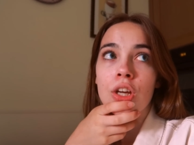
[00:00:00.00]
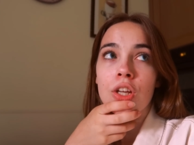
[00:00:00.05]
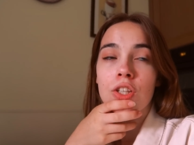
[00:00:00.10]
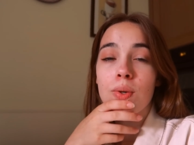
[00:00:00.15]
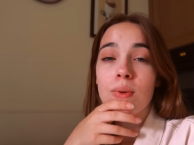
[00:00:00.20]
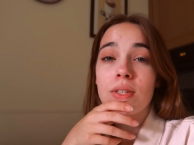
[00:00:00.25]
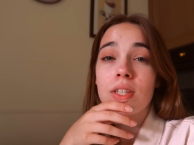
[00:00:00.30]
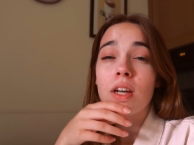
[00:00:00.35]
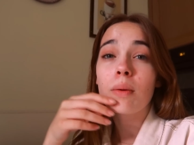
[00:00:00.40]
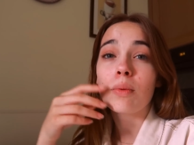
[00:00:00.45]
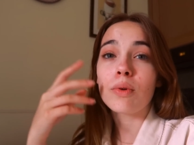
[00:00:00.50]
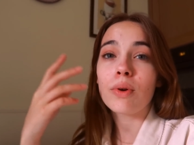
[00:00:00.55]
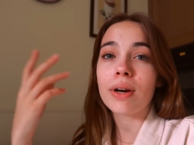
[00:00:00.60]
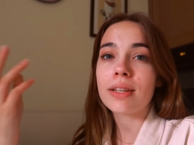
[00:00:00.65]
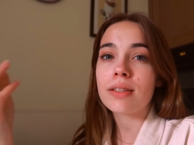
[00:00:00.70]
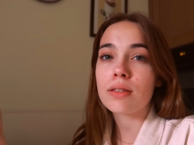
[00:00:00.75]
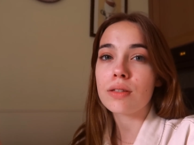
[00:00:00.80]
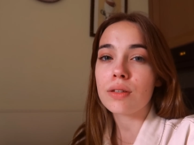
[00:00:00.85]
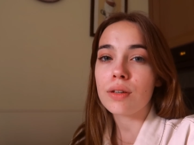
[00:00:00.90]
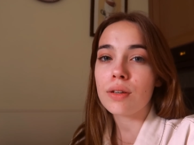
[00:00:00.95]
so it's up
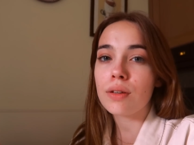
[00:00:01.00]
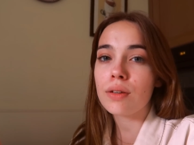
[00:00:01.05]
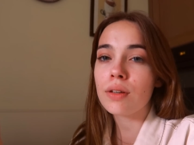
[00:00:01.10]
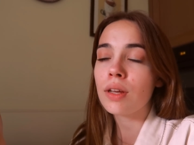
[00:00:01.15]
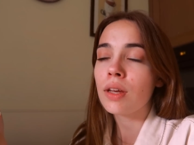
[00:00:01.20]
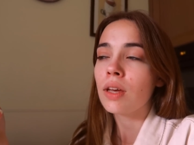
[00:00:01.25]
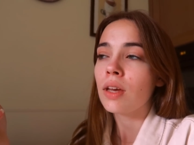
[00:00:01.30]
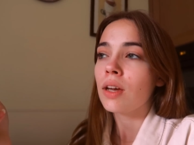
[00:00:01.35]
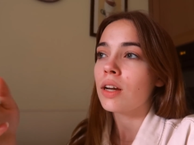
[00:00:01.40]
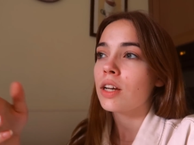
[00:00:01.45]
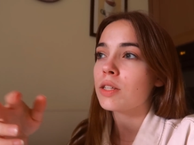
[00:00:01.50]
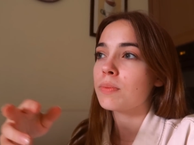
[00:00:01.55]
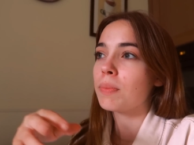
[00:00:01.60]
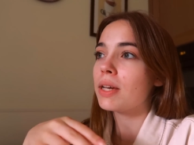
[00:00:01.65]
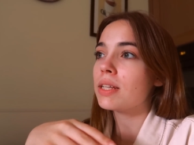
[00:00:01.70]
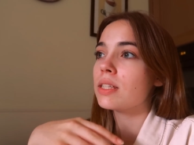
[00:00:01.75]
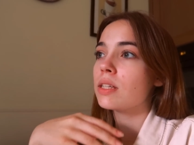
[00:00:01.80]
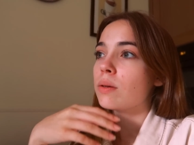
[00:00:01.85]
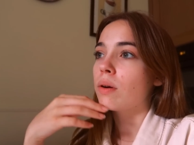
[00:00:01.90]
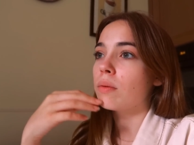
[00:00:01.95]
quite soon. Because
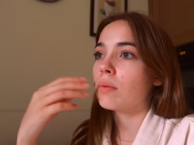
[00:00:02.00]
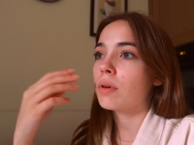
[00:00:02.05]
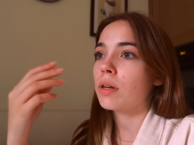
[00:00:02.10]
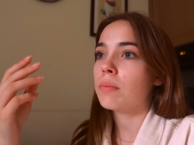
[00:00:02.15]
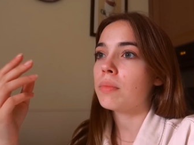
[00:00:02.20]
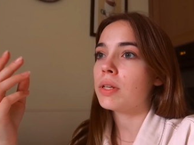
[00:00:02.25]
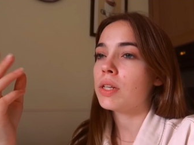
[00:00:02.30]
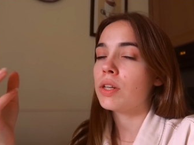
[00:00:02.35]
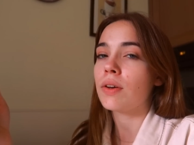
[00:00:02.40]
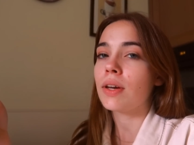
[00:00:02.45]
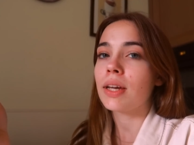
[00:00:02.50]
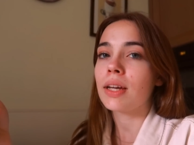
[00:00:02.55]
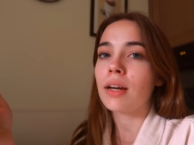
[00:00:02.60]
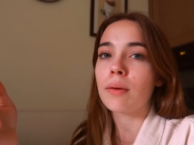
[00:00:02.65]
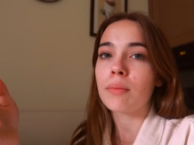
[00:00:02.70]
basically what I'm gonna be doing,